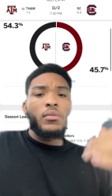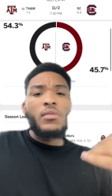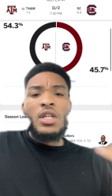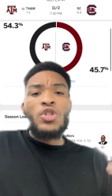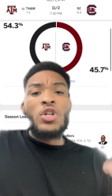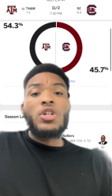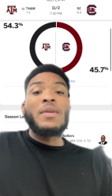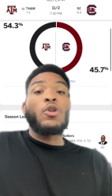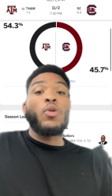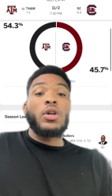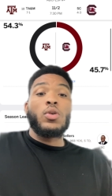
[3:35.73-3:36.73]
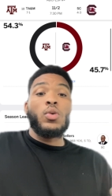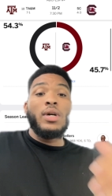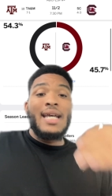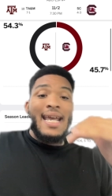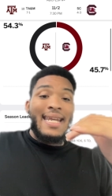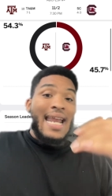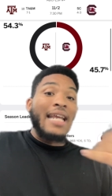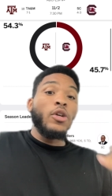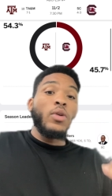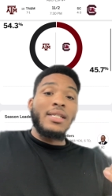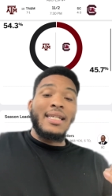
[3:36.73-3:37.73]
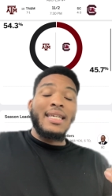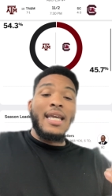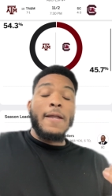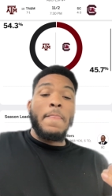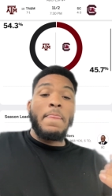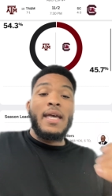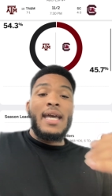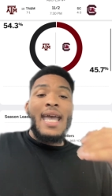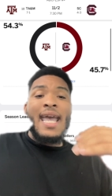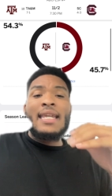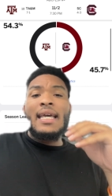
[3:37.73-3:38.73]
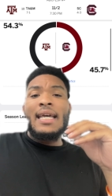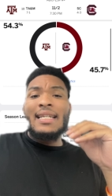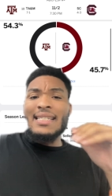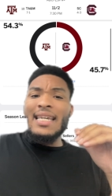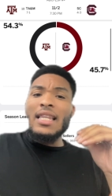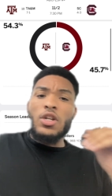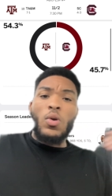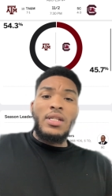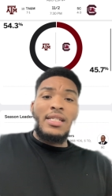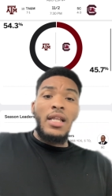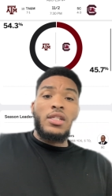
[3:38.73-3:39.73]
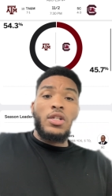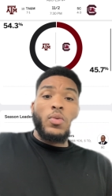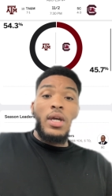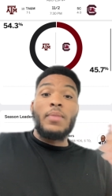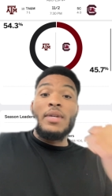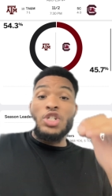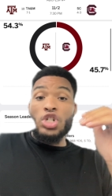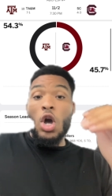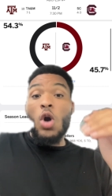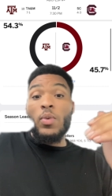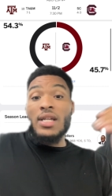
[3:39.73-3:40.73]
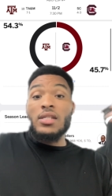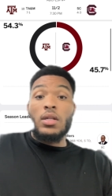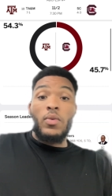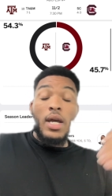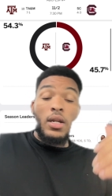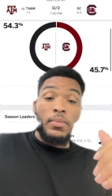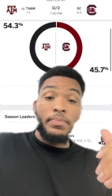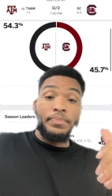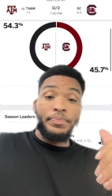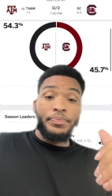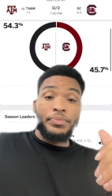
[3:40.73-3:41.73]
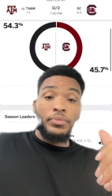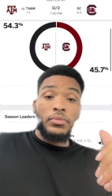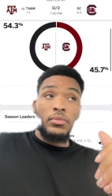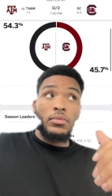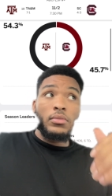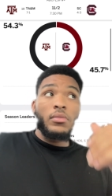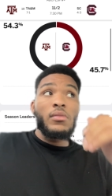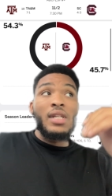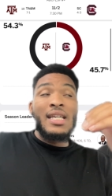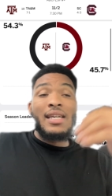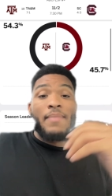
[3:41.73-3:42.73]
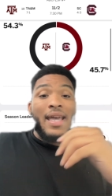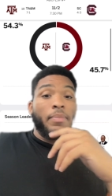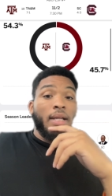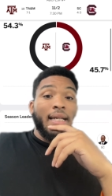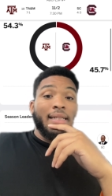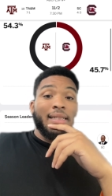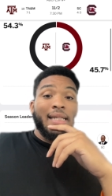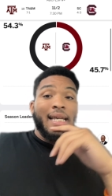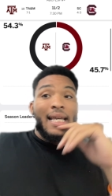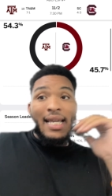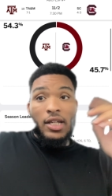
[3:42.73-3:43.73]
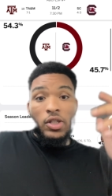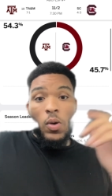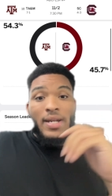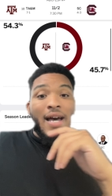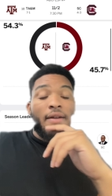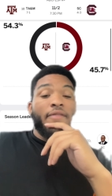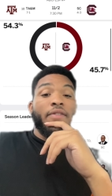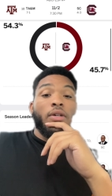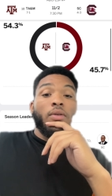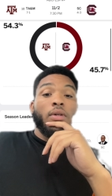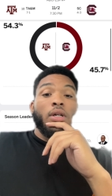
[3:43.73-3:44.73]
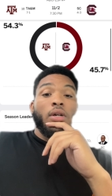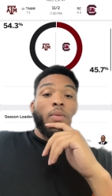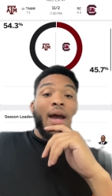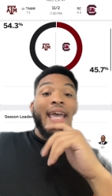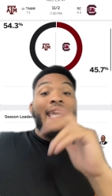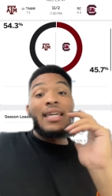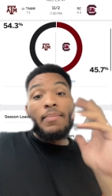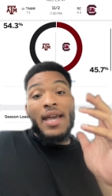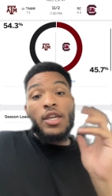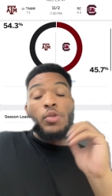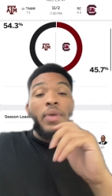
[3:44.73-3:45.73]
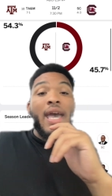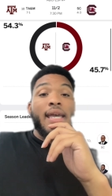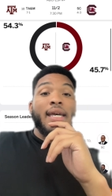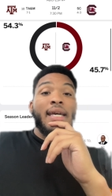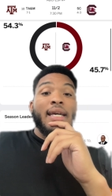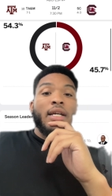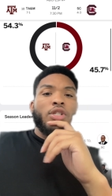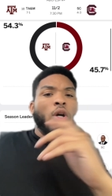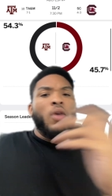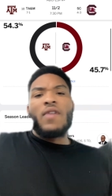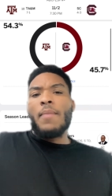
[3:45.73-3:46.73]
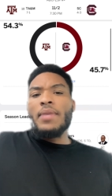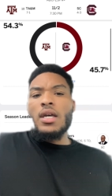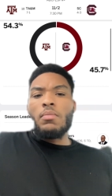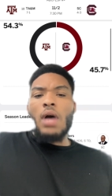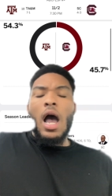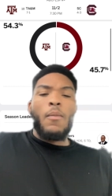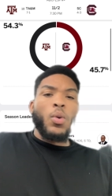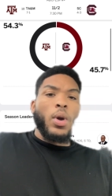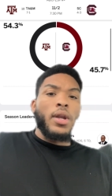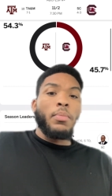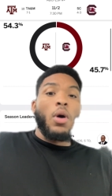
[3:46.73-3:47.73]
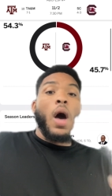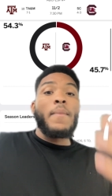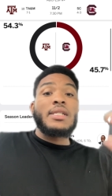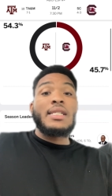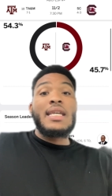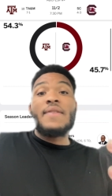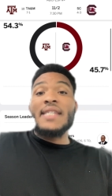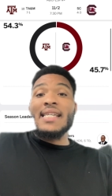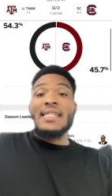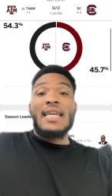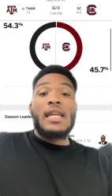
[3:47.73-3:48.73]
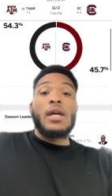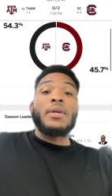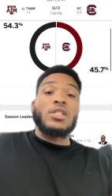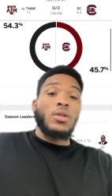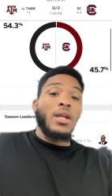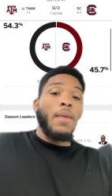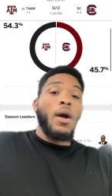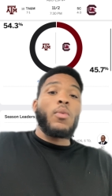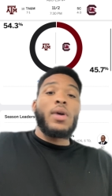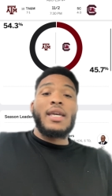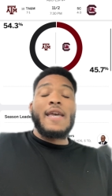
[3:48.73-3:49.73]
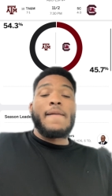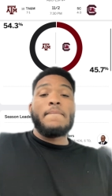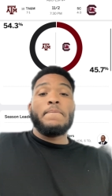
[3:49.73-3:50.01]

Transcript: So it's going to be critical that they do this again and just get Lenore Sellers in the rhythm. He's shown when he's in the rhythm, he can make plays. He can throw it down the field, right? He can make you pay. So if I'm them, I'm going to run the ball. I'm going to see if Texas A&M can slow down my run game.